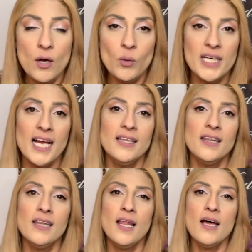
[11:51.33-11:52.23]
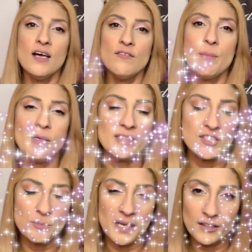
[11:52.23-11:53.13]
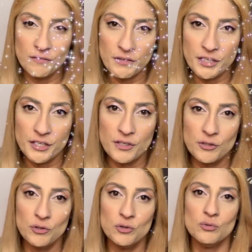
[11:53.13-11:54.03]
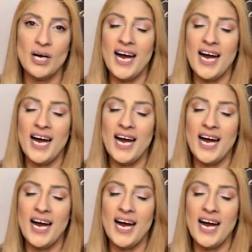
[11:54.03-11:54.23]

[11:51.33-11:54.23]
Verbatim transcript: What I love about this month for you,